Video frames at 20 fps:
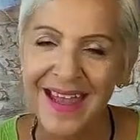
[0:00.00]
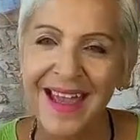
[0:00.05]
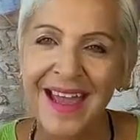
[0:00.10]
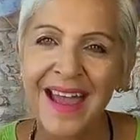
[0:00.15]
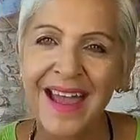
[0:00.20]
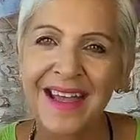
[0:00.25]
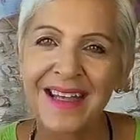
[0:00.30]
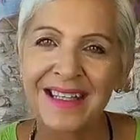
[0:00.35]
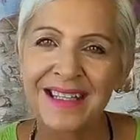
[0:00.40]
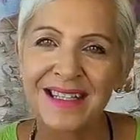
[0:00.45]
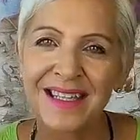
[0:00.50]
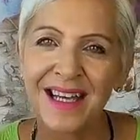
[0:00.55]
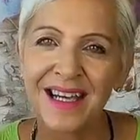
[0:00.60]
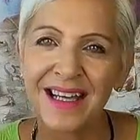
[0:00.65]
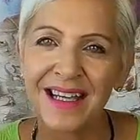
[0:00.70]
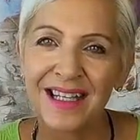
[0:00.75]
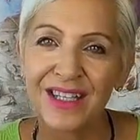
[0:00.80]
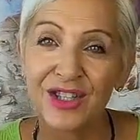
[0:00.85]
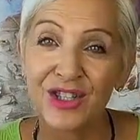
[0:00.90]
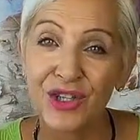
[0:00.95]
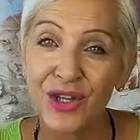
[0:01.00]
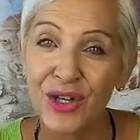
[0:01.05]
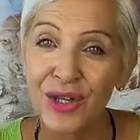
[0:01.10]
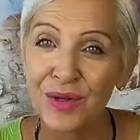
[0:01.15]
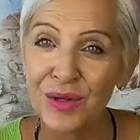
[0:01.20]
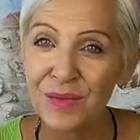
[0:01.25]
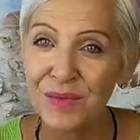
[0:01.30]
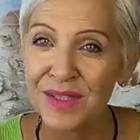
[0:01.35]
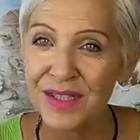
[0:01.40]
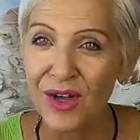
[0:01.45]
And in
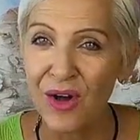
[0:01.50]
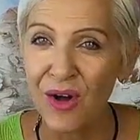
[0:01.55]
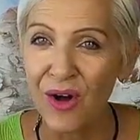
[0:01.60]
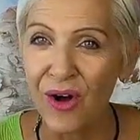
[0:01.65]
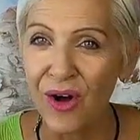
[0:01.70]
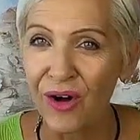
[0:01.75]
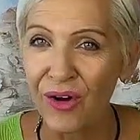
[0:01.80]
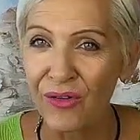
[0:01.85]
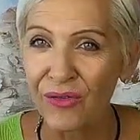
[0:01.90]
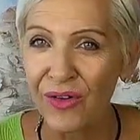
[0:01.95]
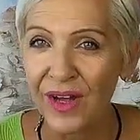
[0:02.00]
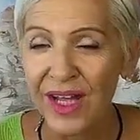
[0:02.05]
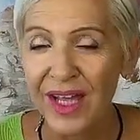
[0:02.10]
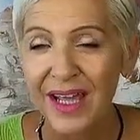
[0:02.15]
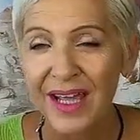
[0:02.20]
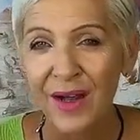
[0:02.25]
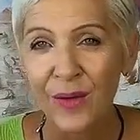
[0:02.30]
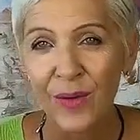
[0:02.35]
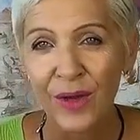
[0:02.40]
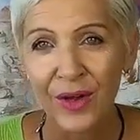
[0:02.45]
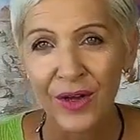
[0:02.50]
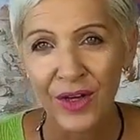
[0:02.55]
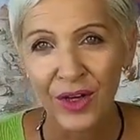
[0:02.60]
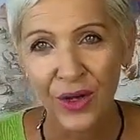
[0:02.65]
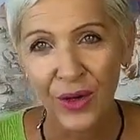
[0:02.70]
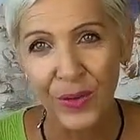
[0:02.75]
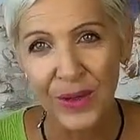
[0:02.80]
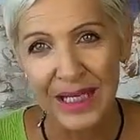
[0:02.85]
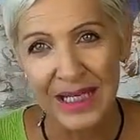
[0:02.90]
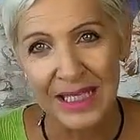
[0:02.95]
terms of, we're going to
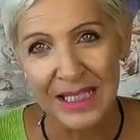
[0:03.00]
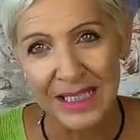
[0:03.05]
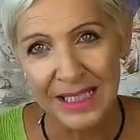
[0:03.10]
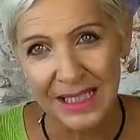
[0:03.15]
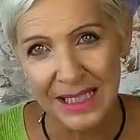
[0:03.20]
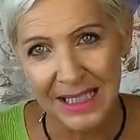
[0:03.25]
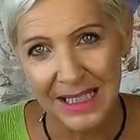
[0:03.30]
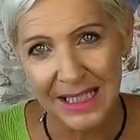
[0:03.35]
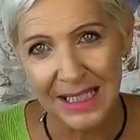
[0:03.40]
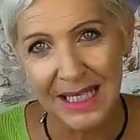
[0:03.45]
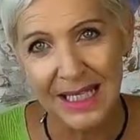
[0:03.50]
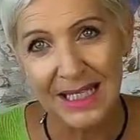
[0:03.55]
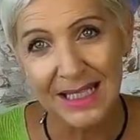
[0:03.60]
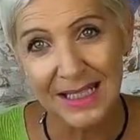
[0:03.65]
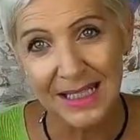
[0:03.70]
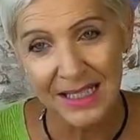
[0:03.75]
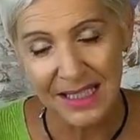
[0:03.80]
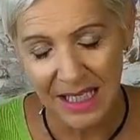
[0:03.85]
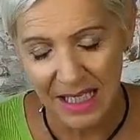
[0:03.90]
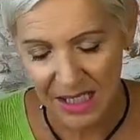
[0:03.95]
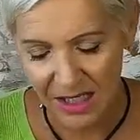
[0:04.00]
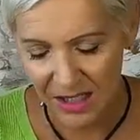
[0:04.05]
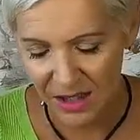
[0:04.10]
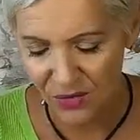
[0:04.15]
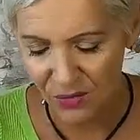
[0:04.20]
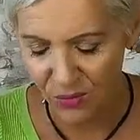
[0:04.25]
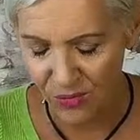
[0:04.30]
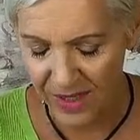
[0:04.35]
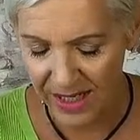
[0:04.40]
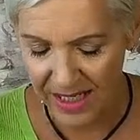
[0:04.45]
go into the
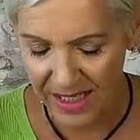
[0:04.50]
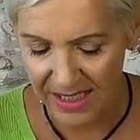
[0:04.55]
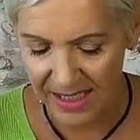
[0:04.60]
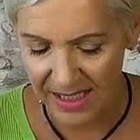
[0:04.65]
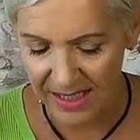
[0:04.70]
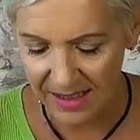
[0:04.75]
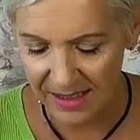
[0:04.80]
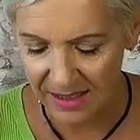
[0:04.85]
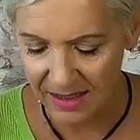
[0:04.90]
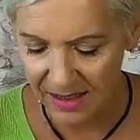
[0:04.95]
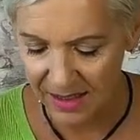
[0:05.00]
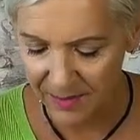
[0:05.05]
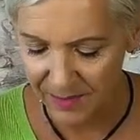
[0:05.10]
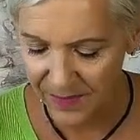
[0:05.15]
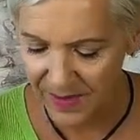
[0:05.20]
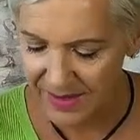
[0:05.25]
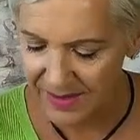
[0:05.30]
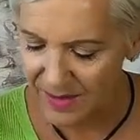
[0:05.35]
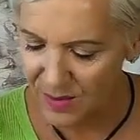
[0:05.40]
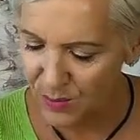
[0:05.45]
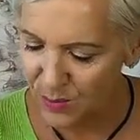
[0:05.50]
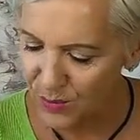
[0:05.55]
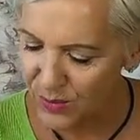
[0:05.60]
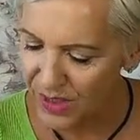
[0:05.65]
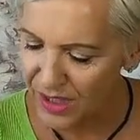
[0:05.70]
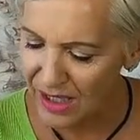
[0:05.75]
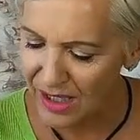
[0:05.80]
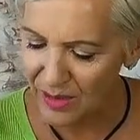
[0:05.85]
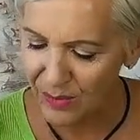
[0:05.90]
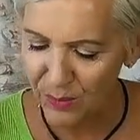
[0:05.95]
extended reading. There's a
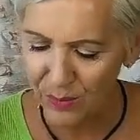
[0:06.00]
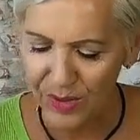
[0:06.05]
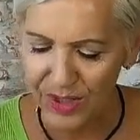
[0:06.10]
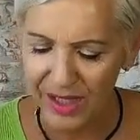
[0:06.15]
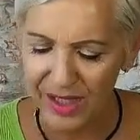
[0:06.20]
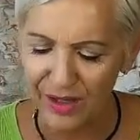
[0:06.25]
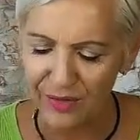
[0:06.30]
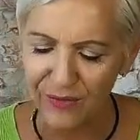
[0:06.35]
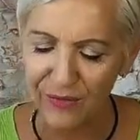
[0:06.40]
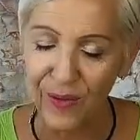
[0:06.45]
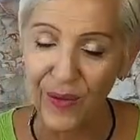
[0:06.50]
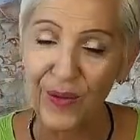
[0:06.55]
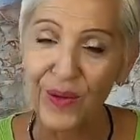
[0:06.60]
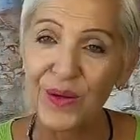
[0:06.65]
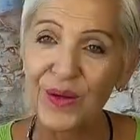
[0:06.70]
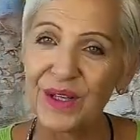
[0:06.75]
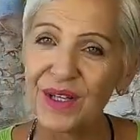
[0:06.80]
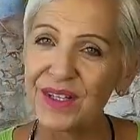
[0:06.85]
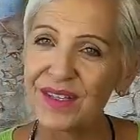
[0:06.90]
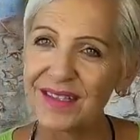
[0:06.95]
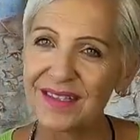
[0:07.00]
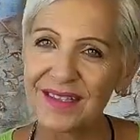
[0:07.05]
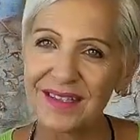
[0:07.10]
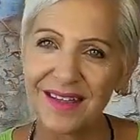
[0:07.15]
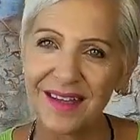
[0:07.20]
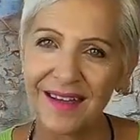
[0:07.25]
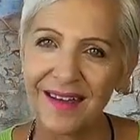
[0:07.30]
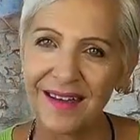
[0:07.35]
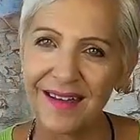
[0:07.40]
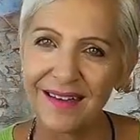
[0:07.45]
big, big
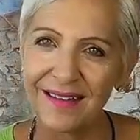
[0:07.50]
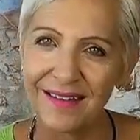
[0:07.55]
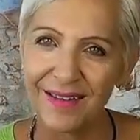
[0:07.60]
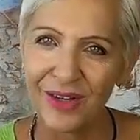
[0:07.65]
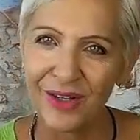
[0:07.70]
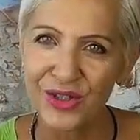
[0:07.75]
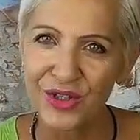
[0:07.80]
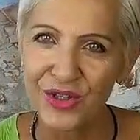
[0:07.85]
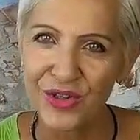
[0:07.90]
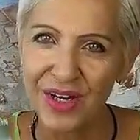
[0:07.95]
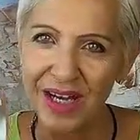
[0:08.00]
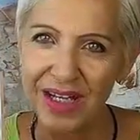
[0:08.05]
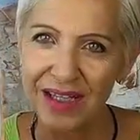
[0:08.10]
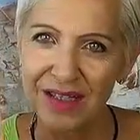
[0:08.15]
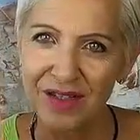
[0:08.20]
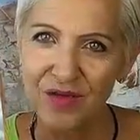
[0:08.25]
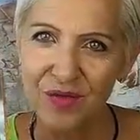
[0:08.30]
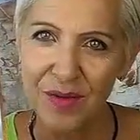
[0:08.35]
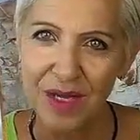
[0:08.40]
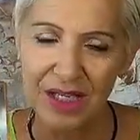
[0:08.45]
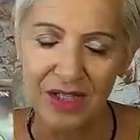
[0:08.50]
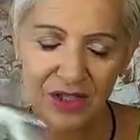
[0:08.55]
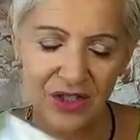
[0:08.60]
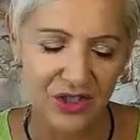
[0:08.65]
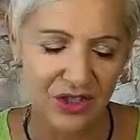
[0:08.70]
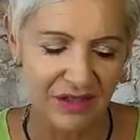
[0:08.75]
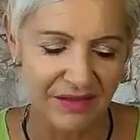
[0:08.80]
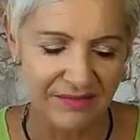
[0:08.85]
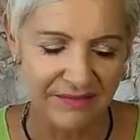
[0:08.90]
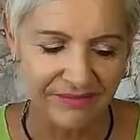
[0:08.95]
focus, yeah, on
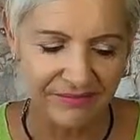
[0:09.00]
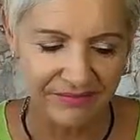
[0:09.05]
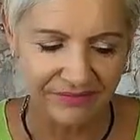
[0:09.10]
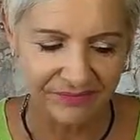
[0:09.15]
transformation.